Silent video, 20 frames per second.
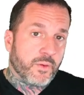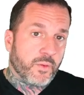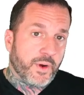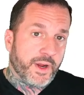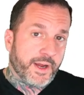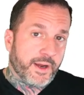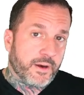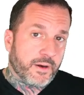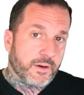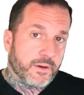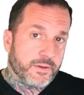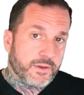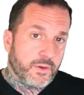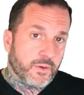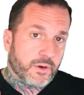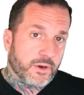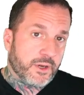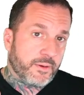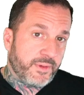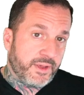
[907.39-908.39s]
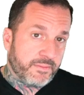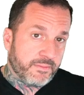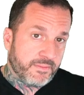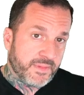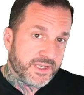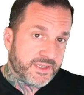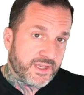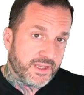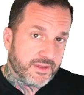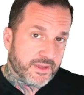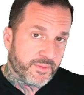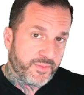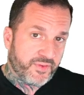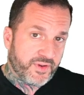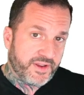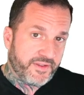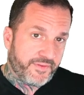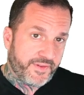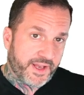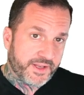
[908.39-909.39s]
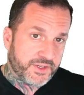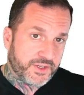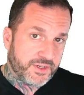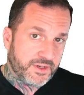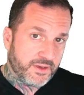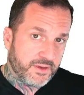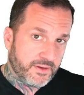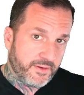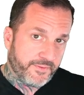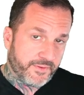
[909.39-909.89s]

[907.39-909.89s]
where you're going to be missing the prefetch